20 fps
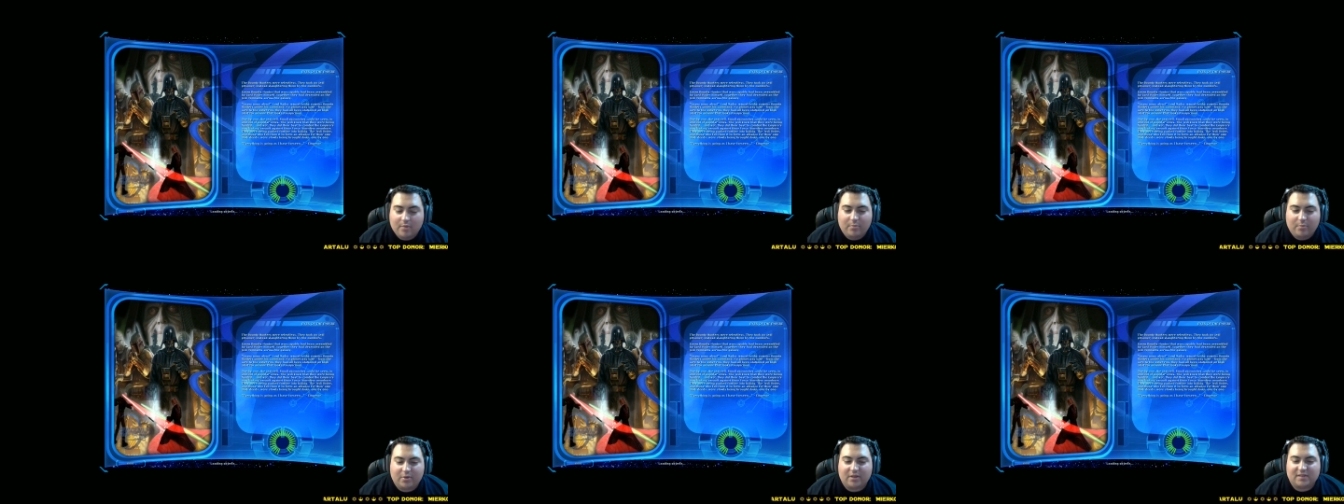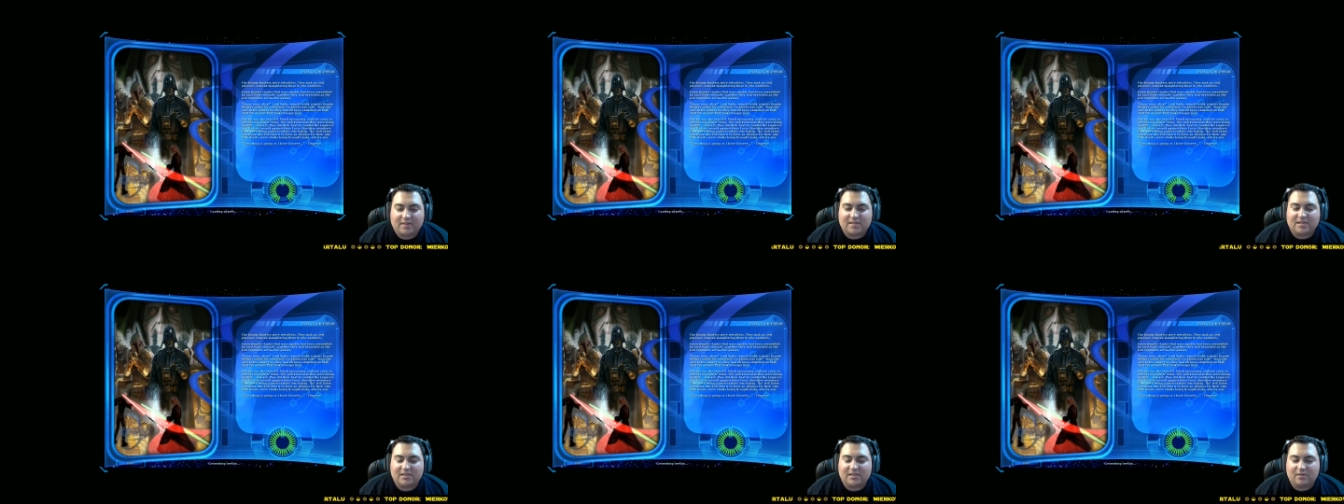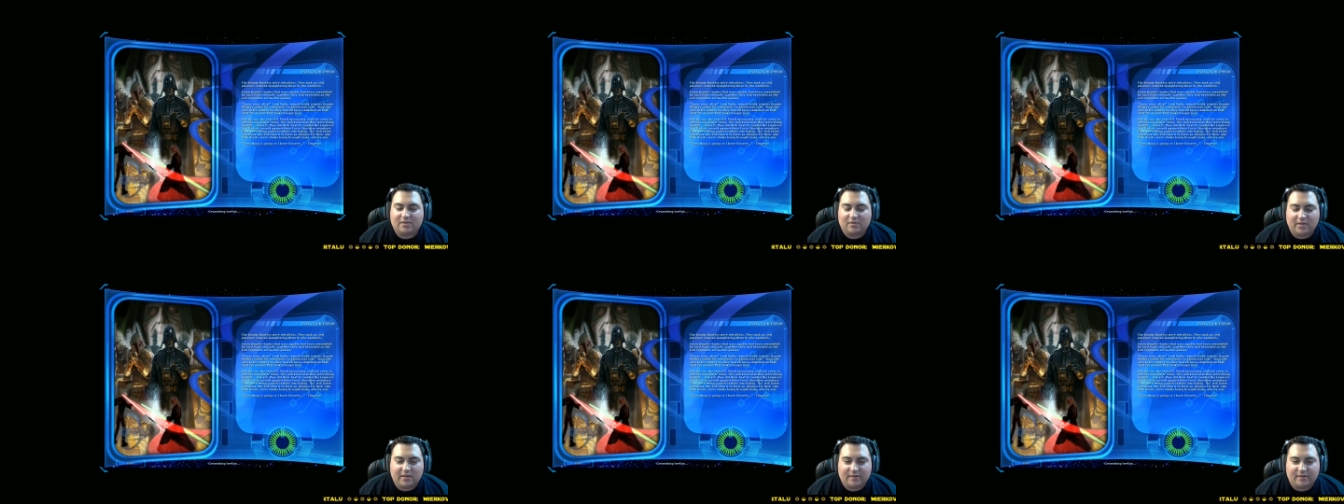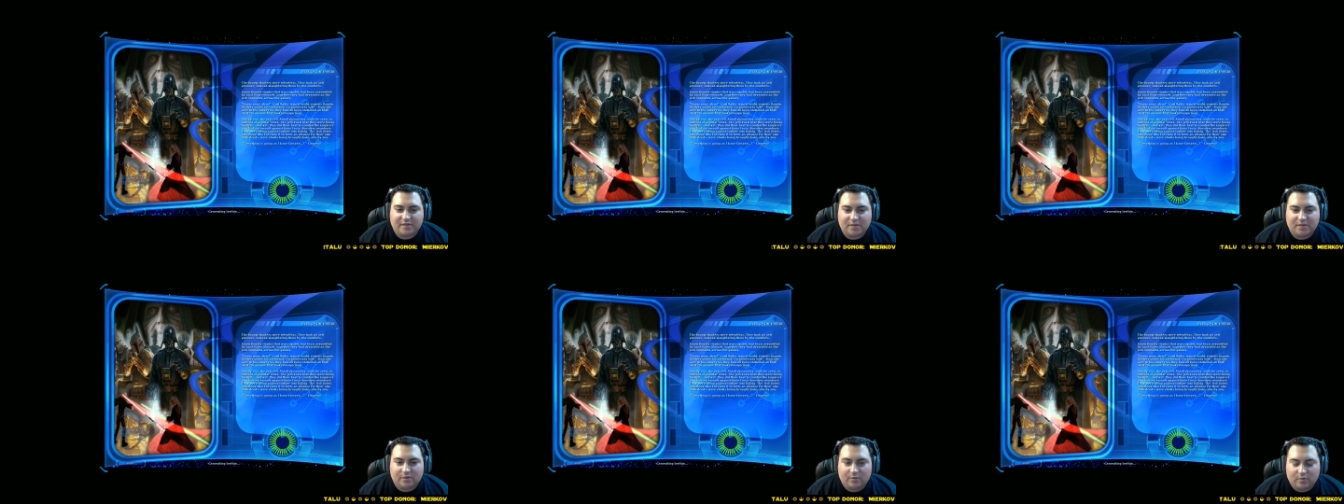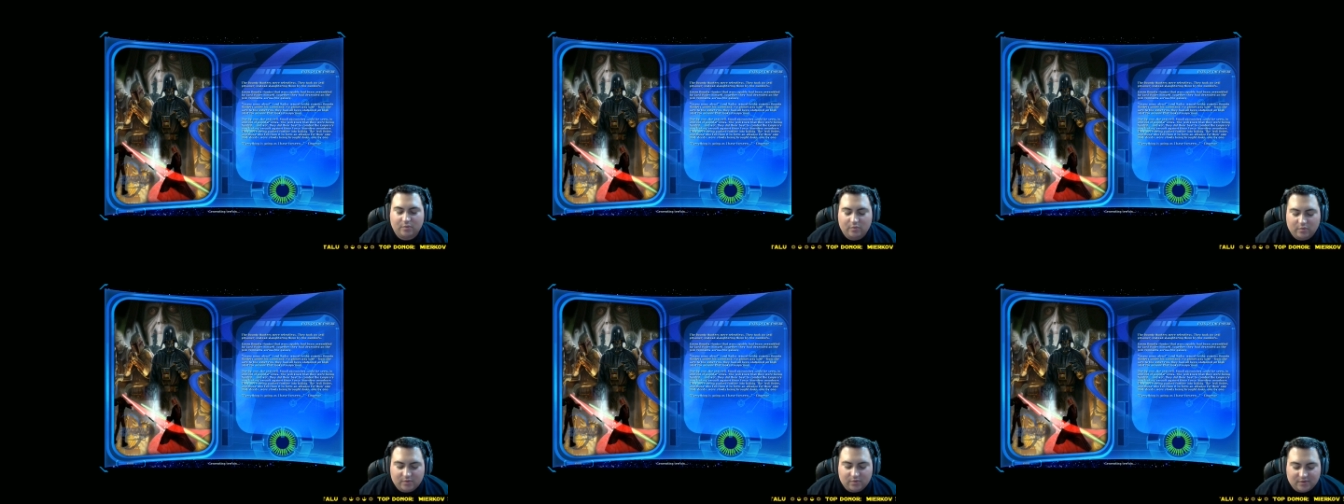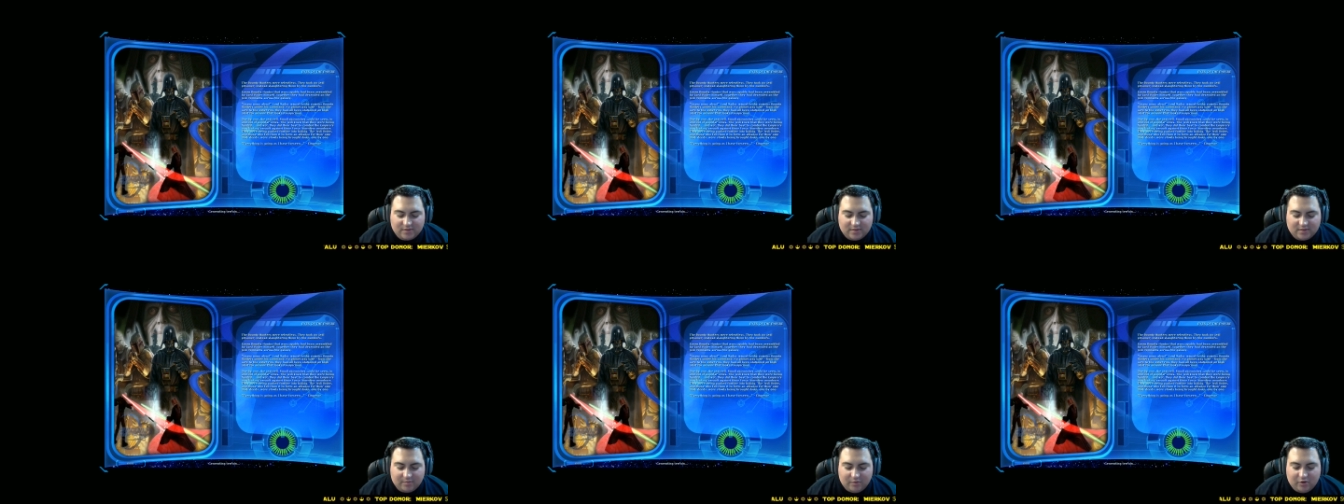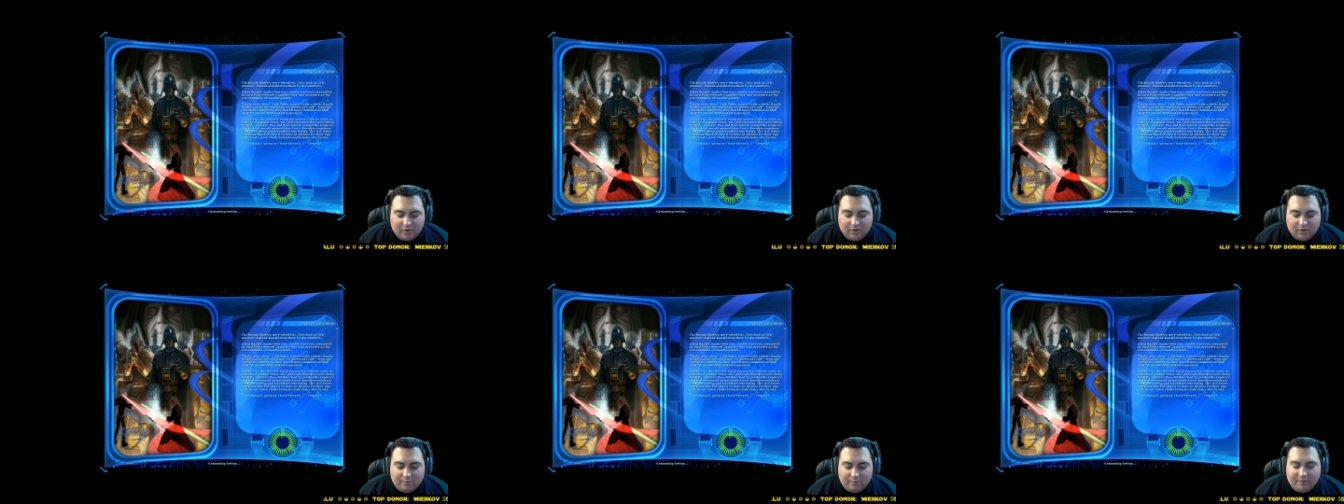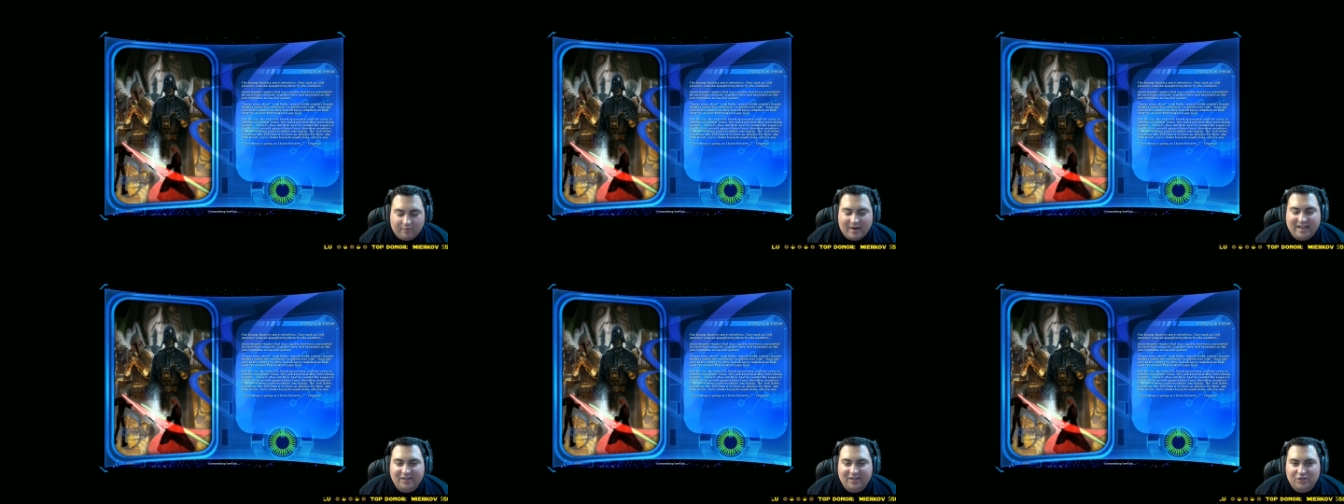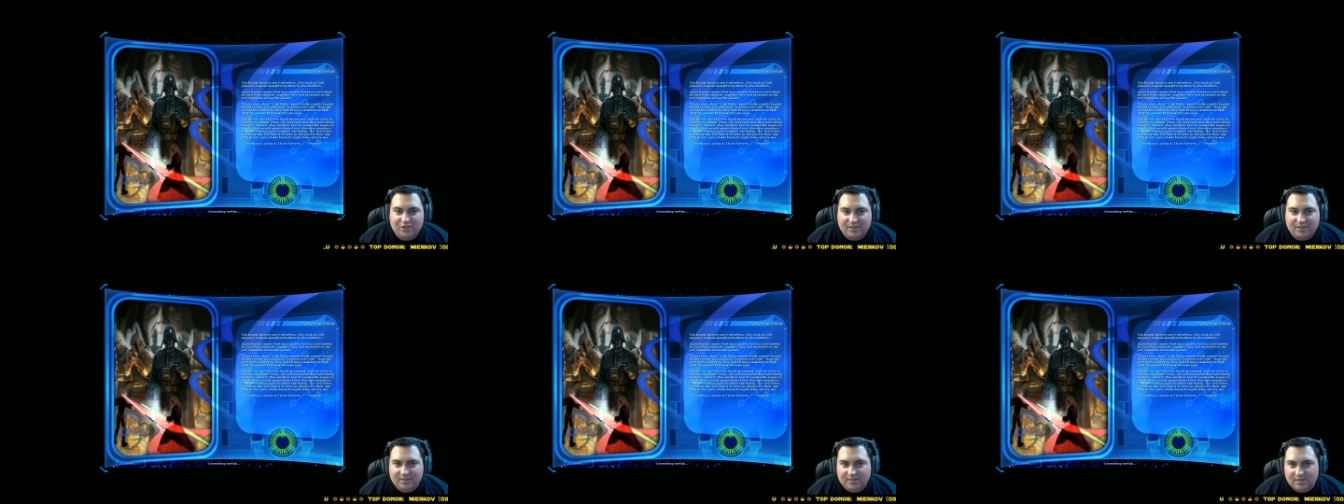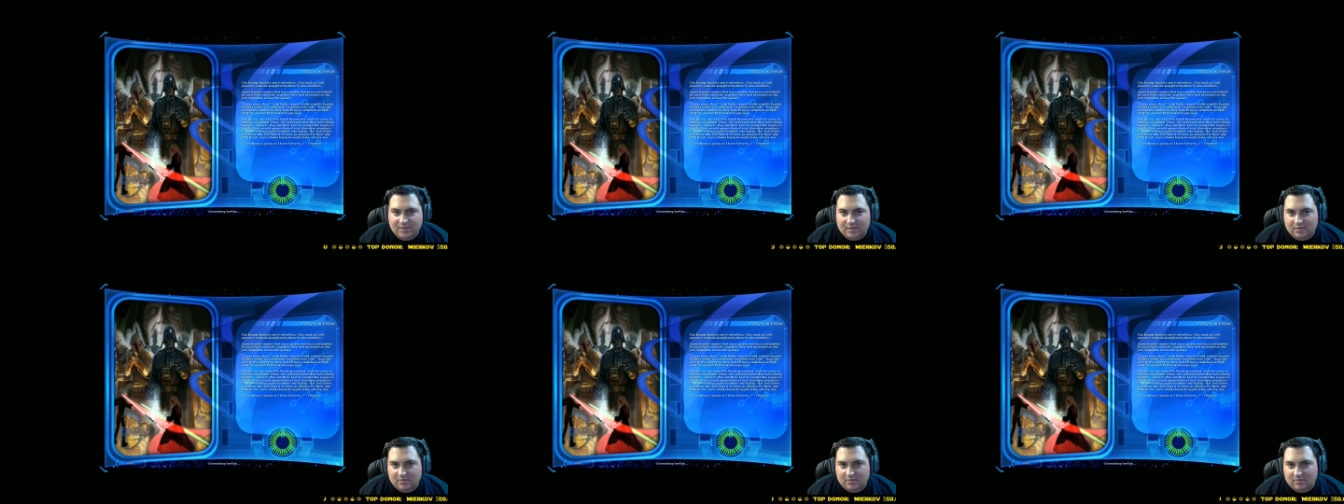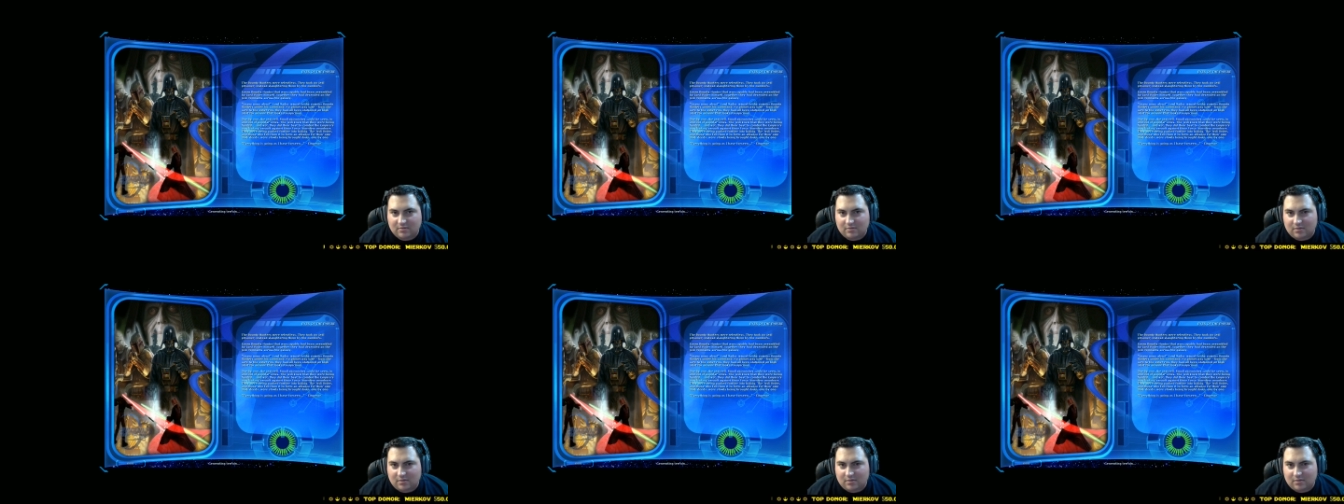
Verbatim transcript: but it still gives you some good ranges